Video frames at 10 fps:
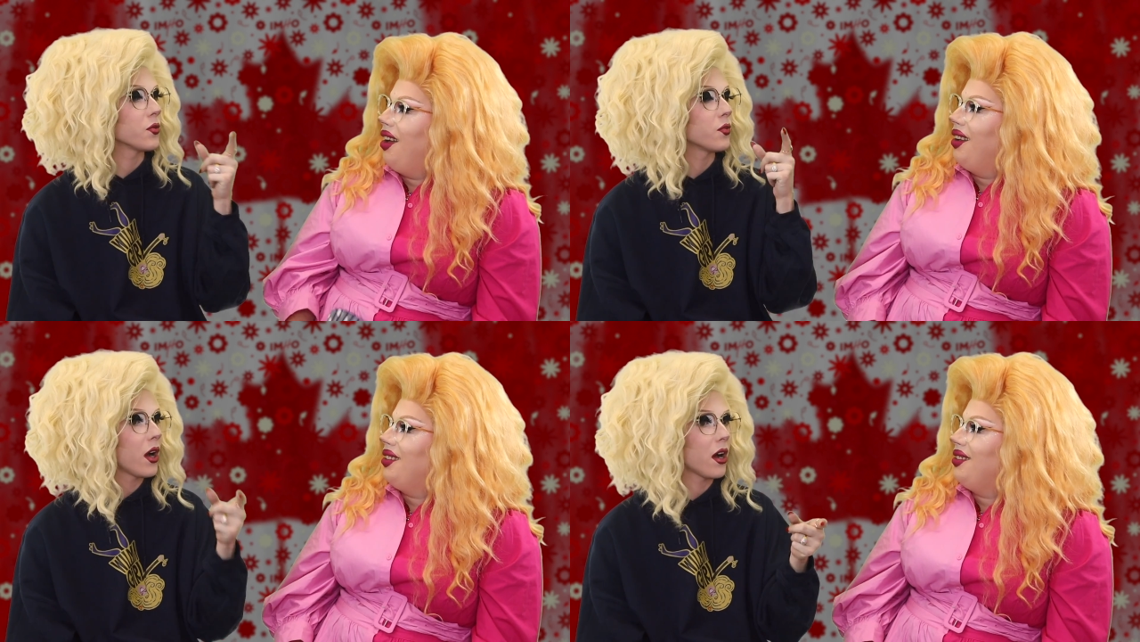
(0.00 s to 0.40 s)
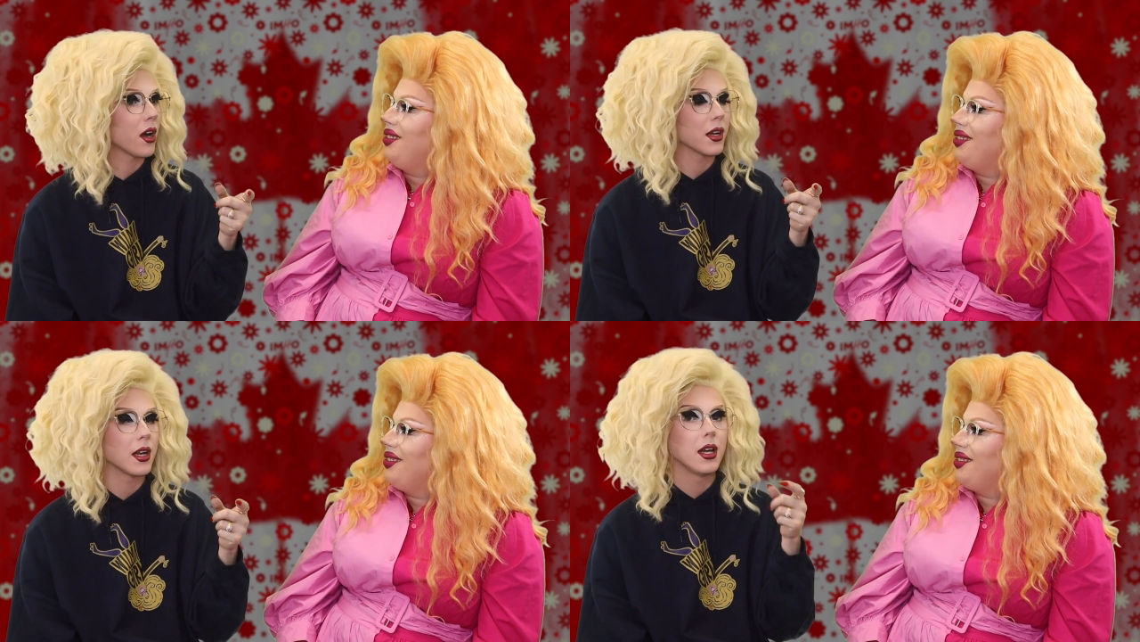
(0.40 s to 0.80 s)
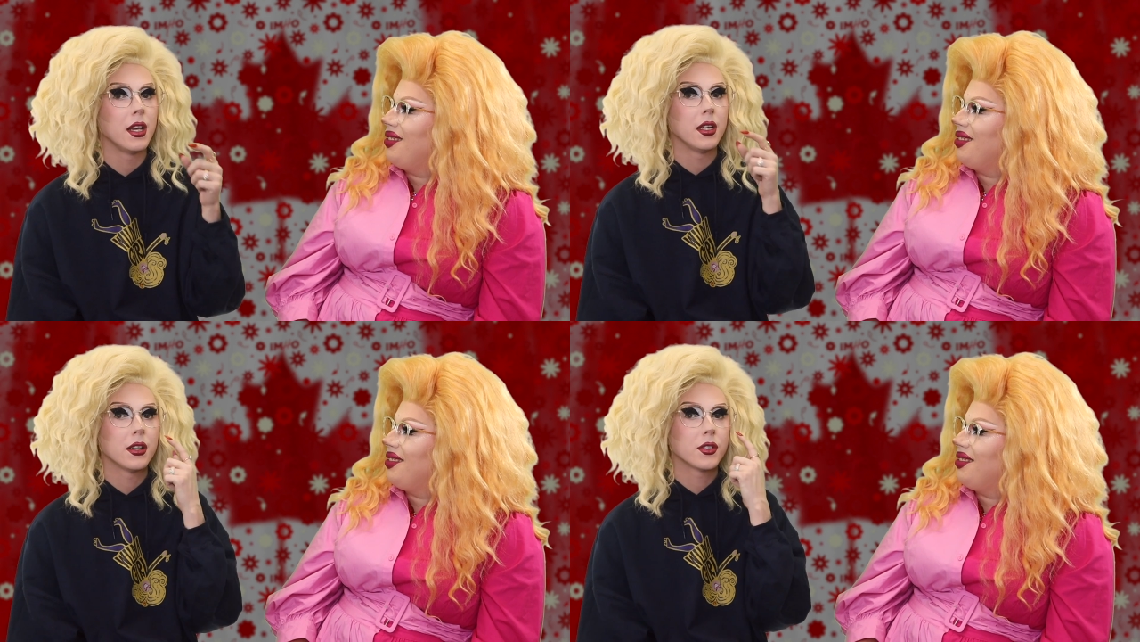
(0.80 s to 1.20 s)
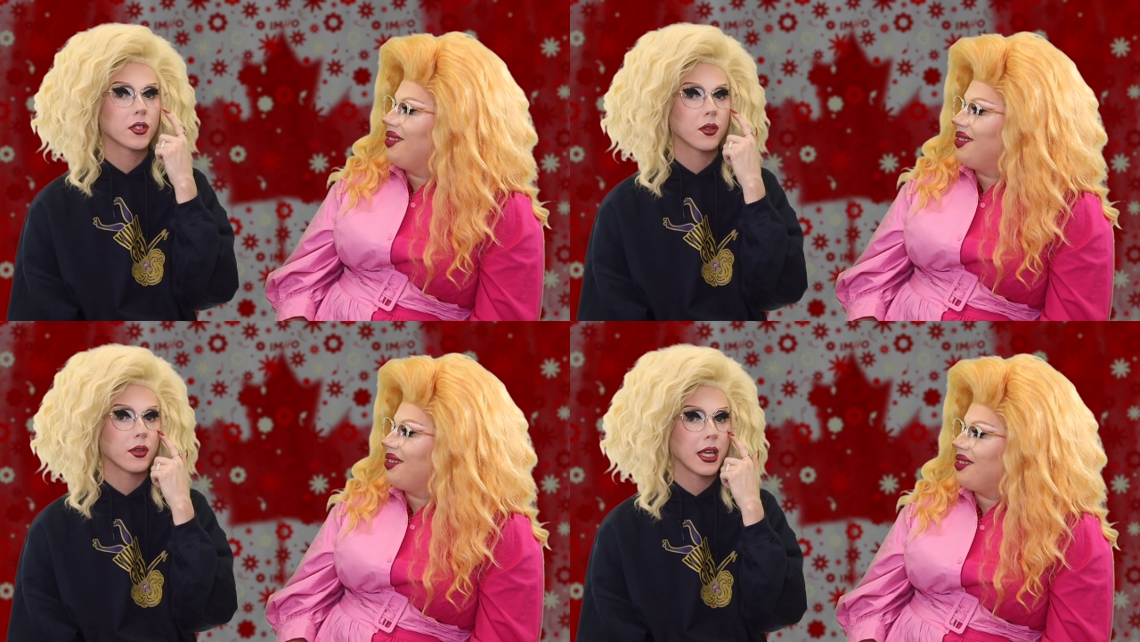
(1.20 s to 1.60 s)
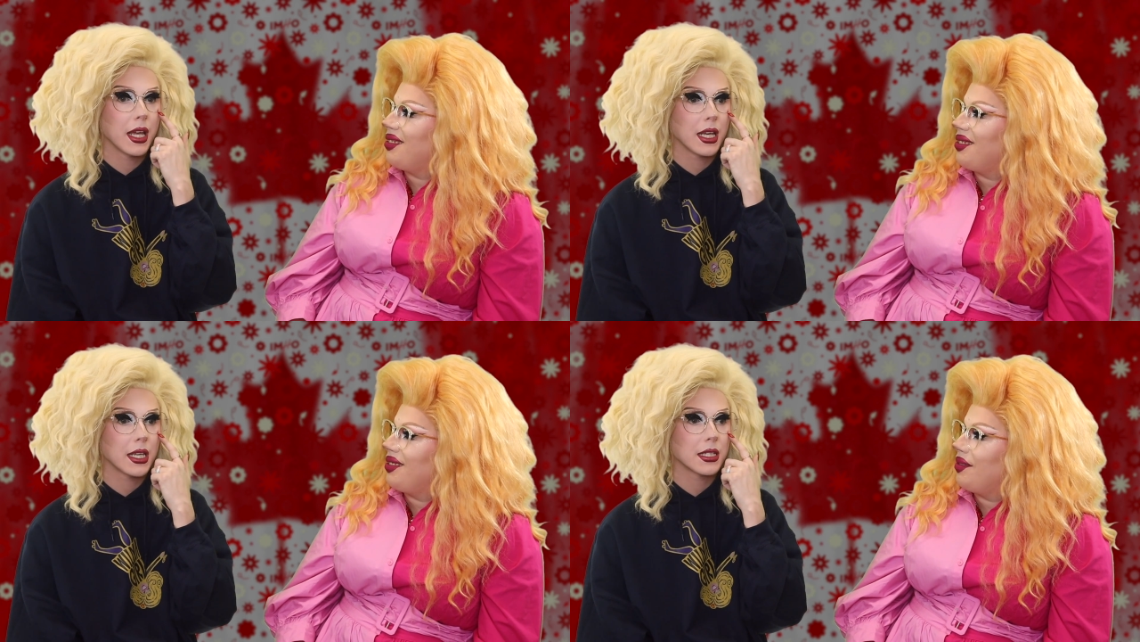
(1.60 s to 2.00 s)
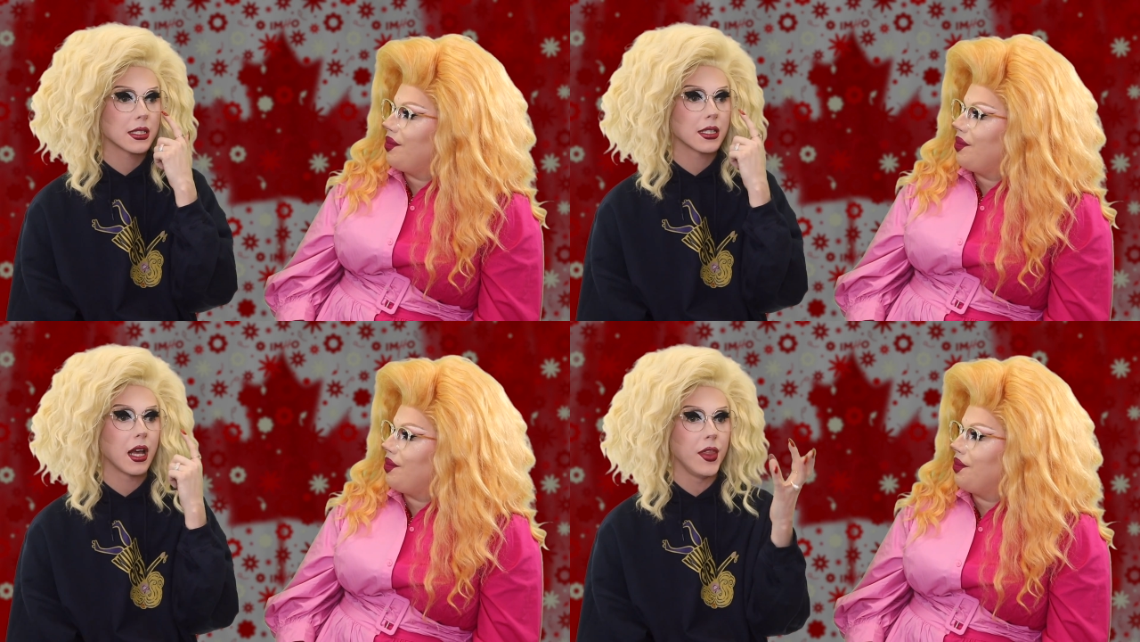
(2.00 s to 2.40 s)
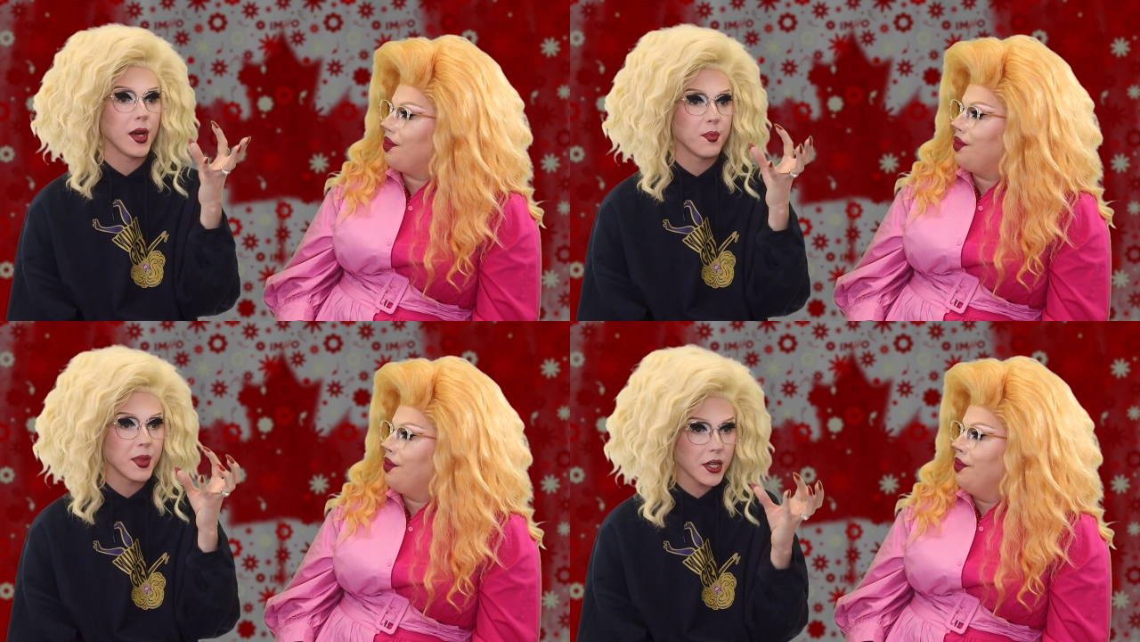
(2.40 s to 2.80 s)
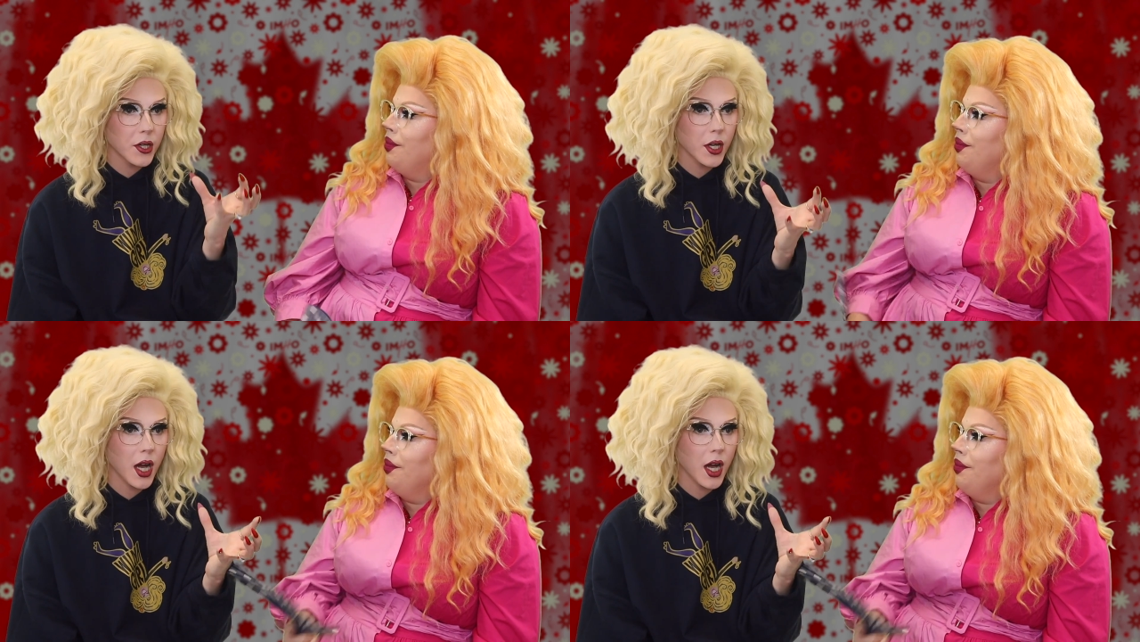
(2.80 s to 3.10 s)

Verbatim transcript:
Speaker 1: you're wrong. So Guinness, the beer